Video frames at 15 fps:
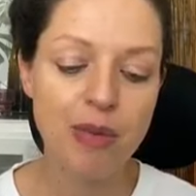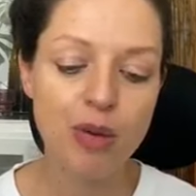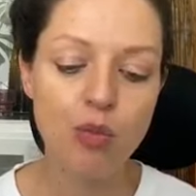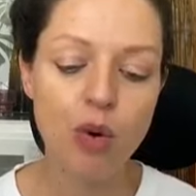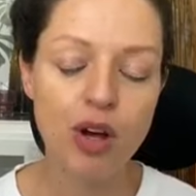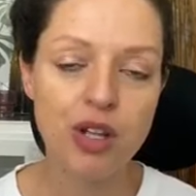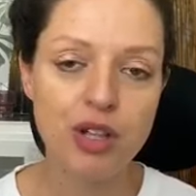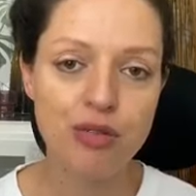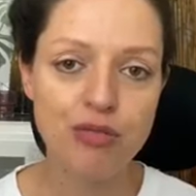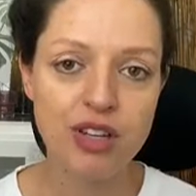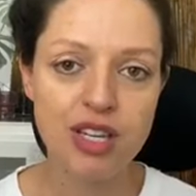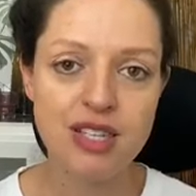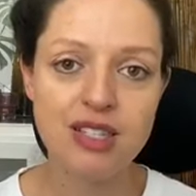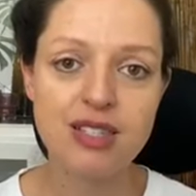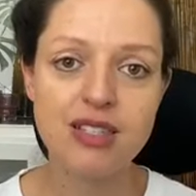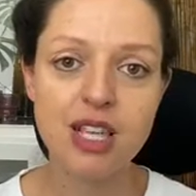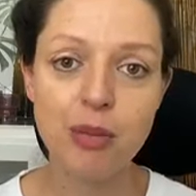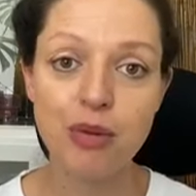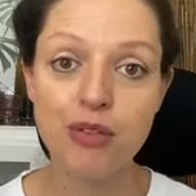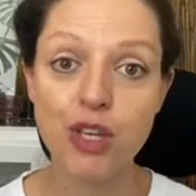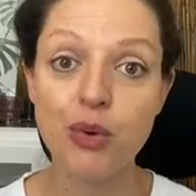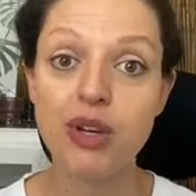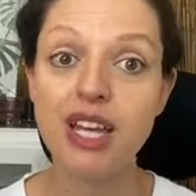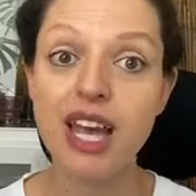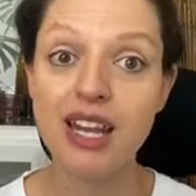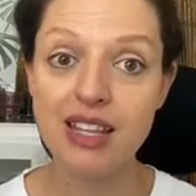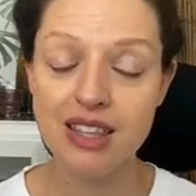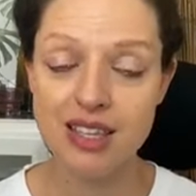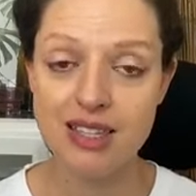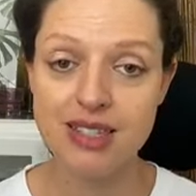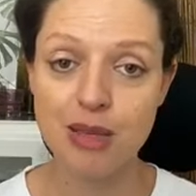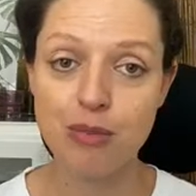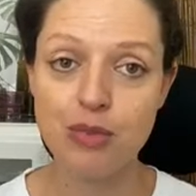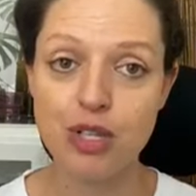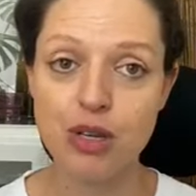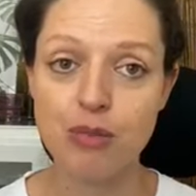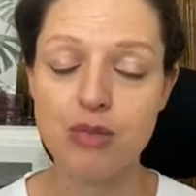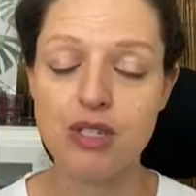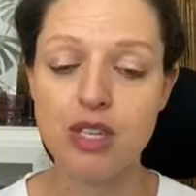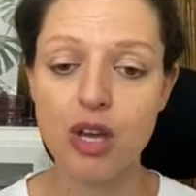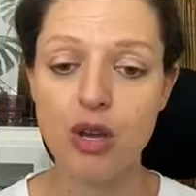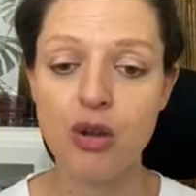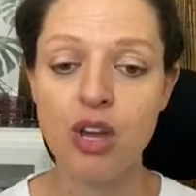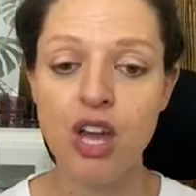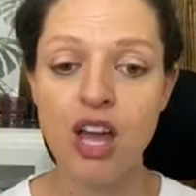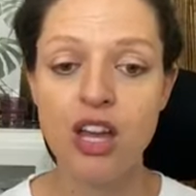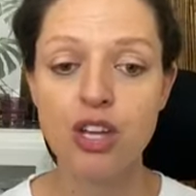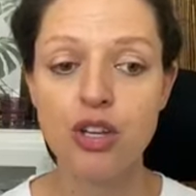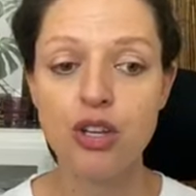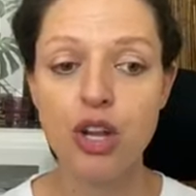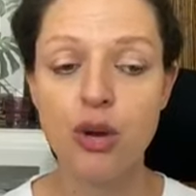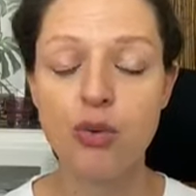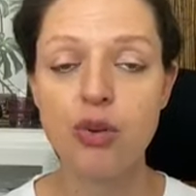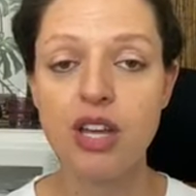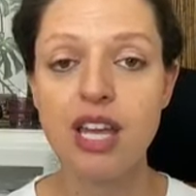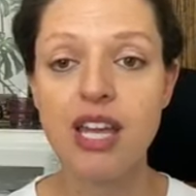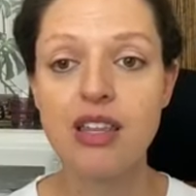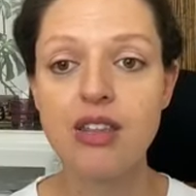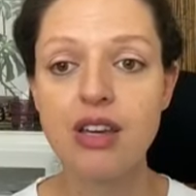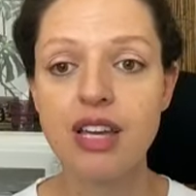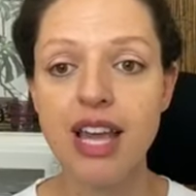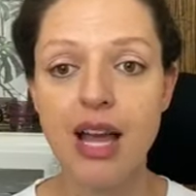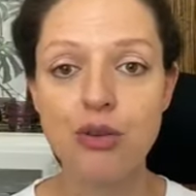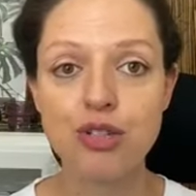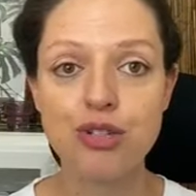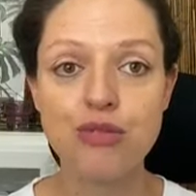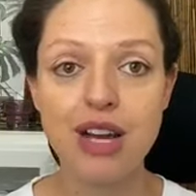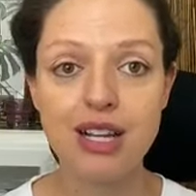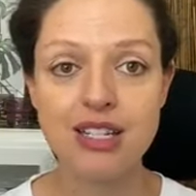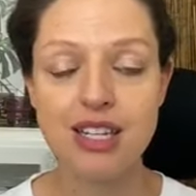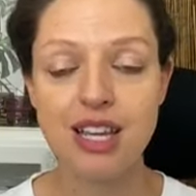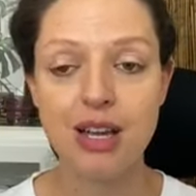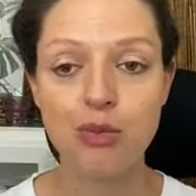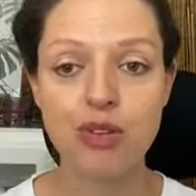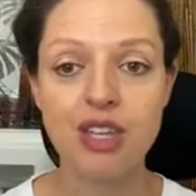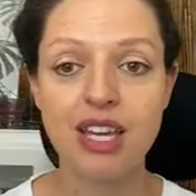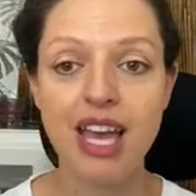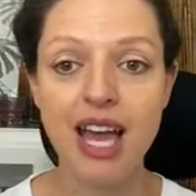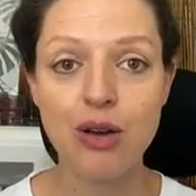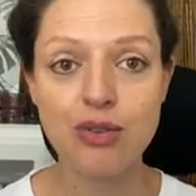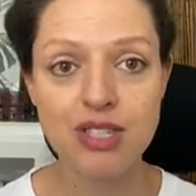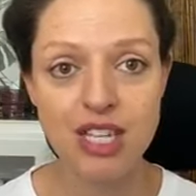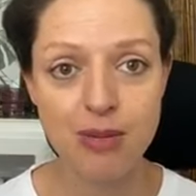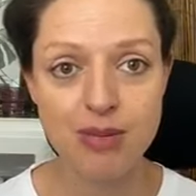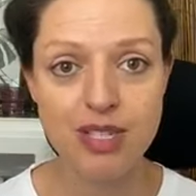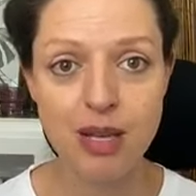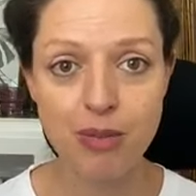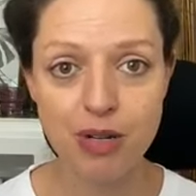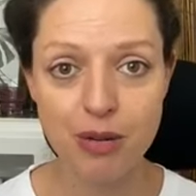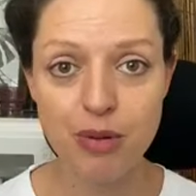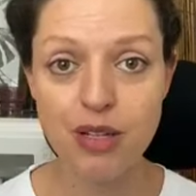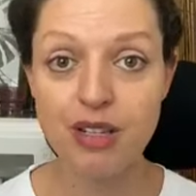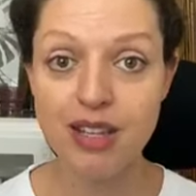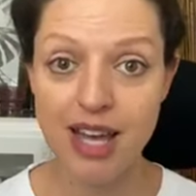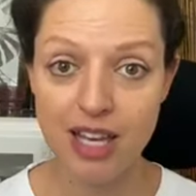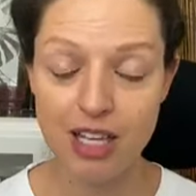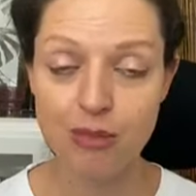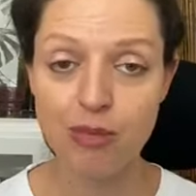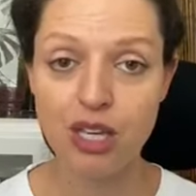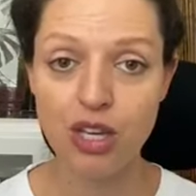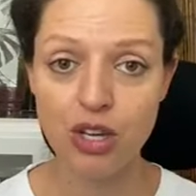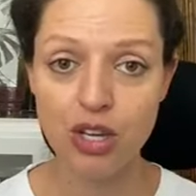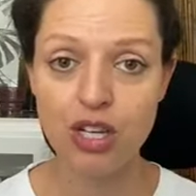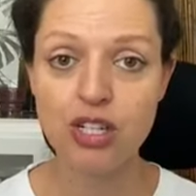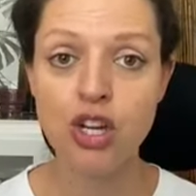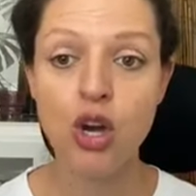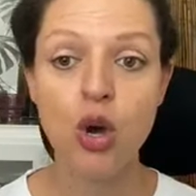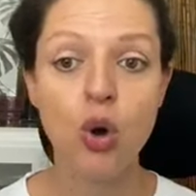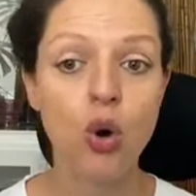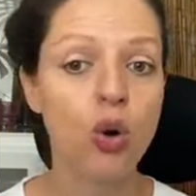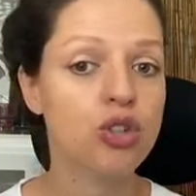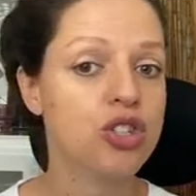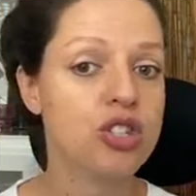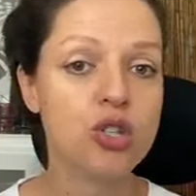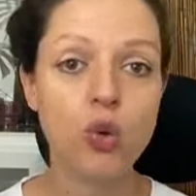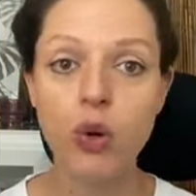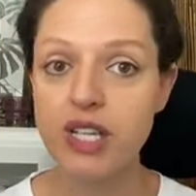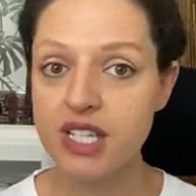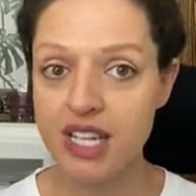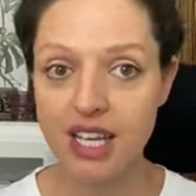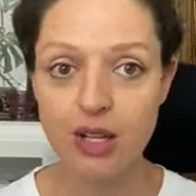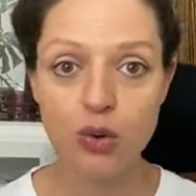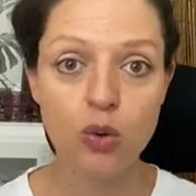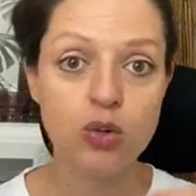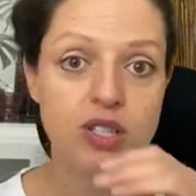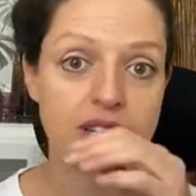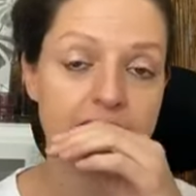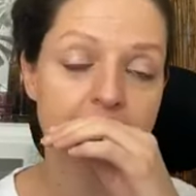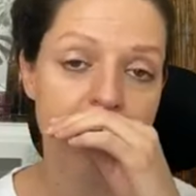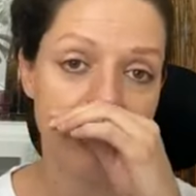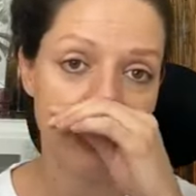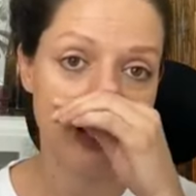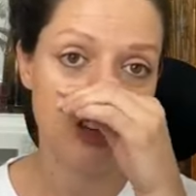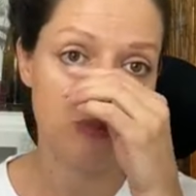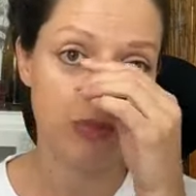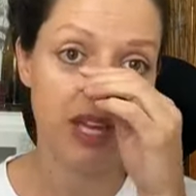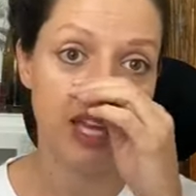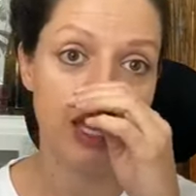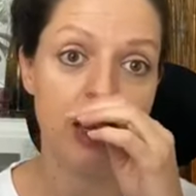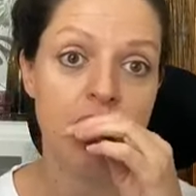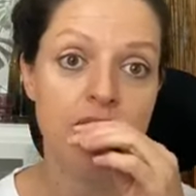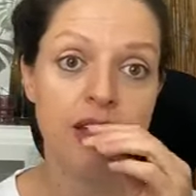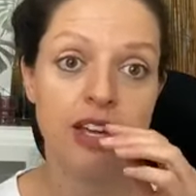be one of the reasons some of you are getting these symptoms. So, either counteracting it with a calcium supplement, that can be good, or just quitting it altogether can be